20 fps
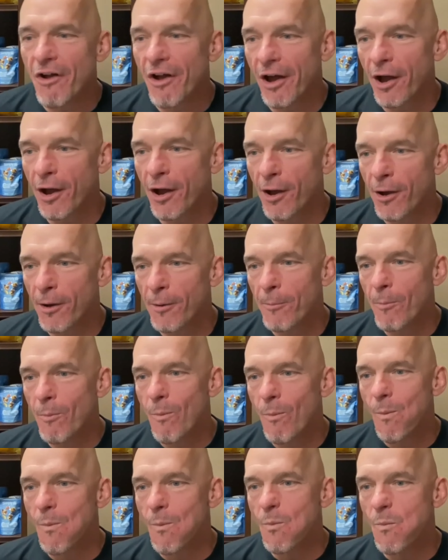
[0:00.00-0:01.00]

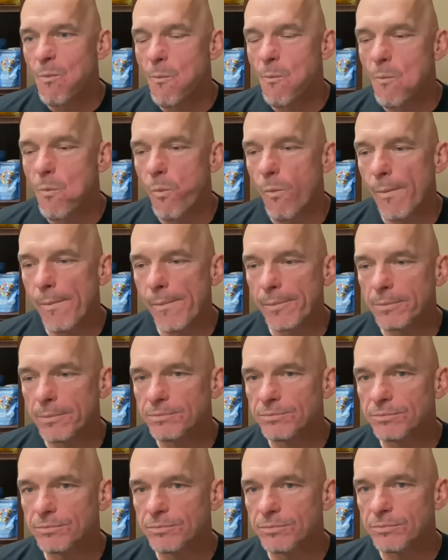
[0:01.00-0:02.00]
um,
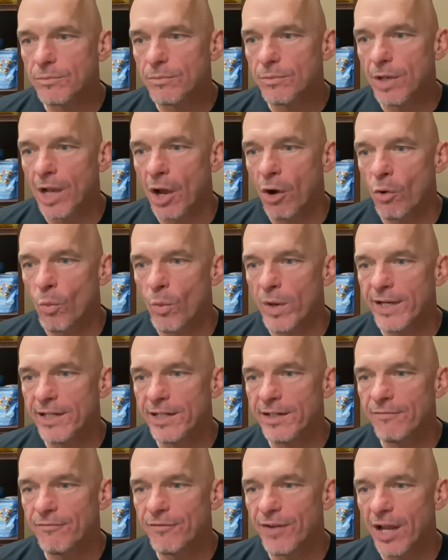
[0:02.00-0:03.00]

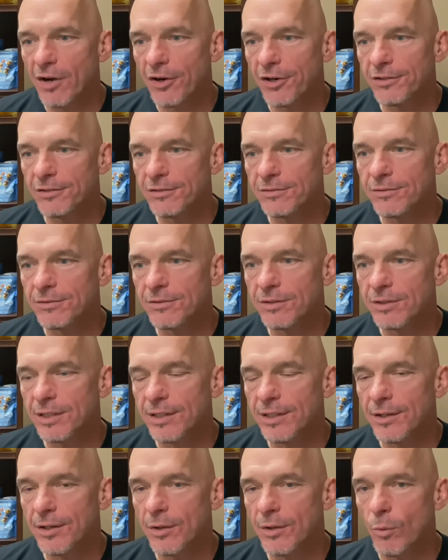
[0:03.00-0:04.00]
long-winded feller.
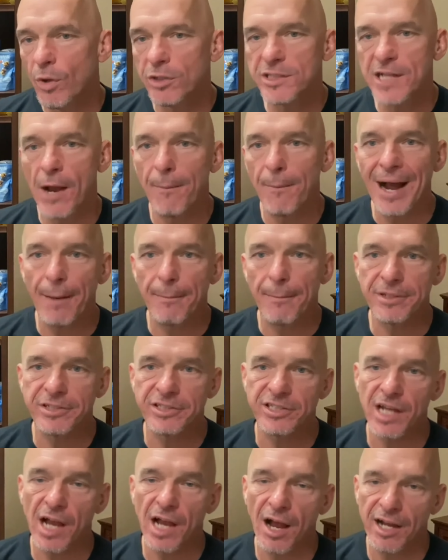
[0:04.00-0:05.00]
We're talking about
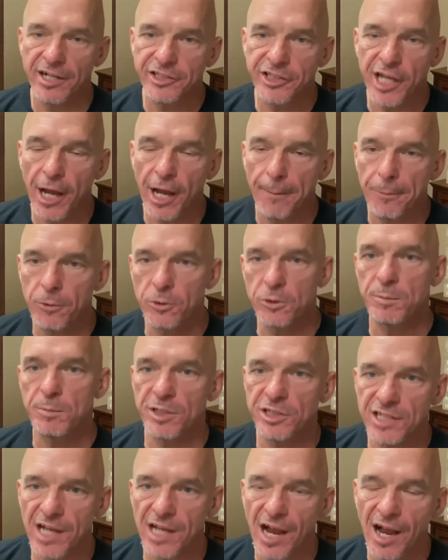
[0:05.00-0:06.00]
massage. Couples
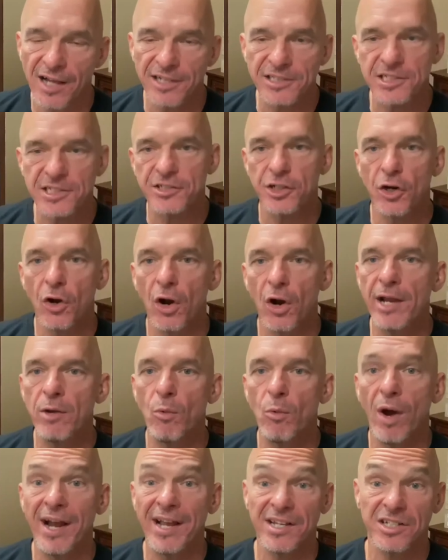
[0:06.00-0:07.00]
massage is a
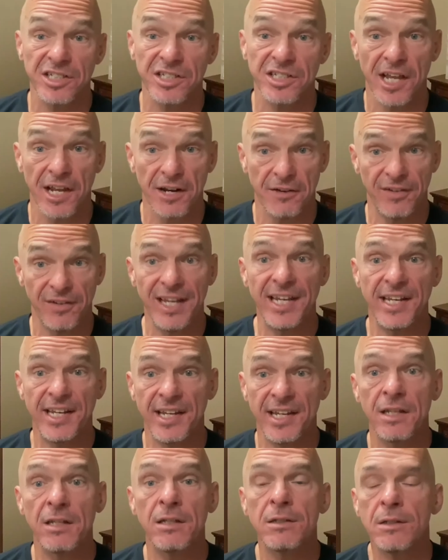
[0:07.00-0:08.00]
great way instead of
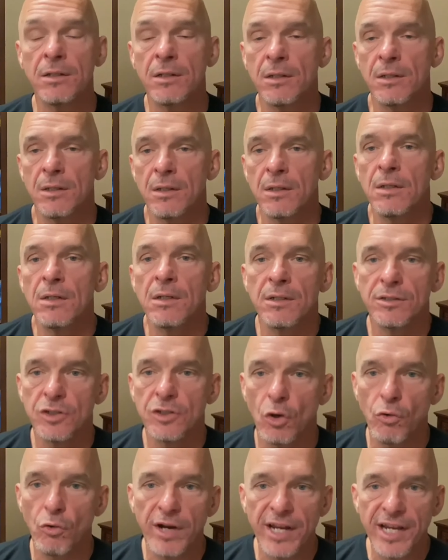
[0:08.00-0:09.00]
eating
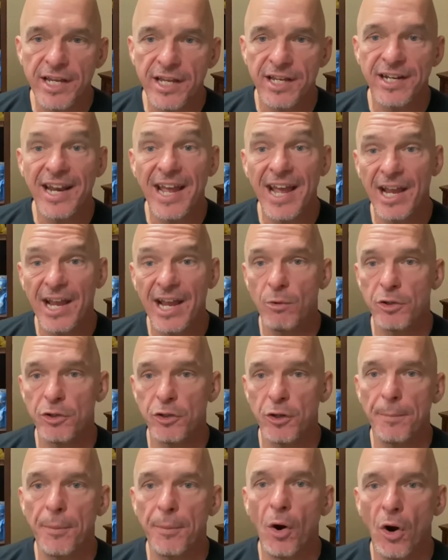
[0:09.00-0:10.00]
to reconnect with
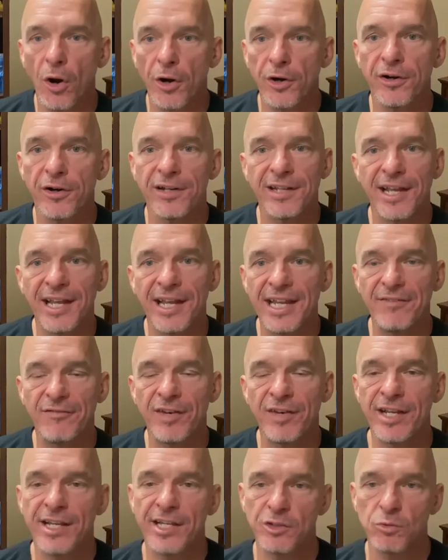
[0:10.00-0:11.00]
your partner in the
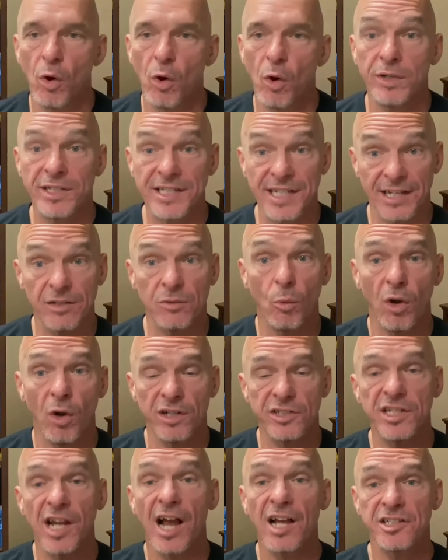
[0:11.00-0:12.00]
evening. Because what we tend,
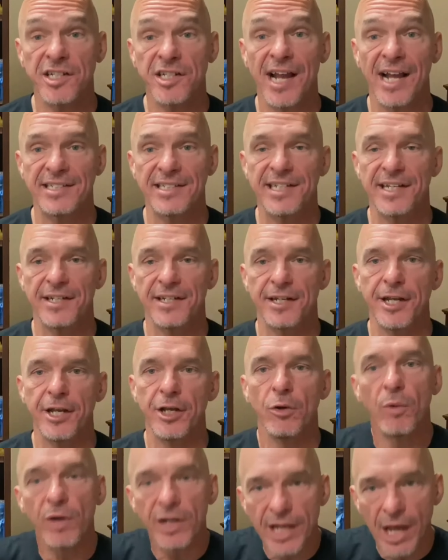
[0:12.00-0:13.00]
what Sasha and I tend to
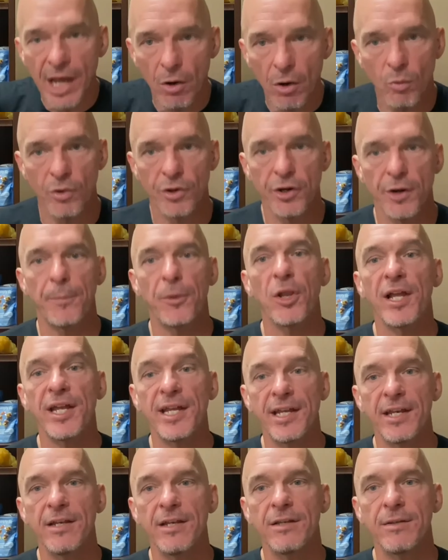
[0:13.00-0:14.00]
do, we go, we're
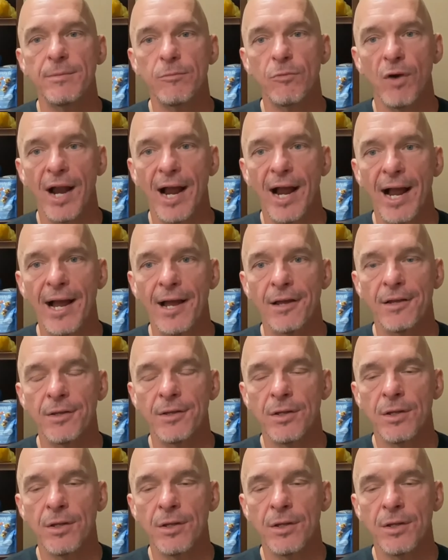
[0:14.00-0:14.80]
depleted, right?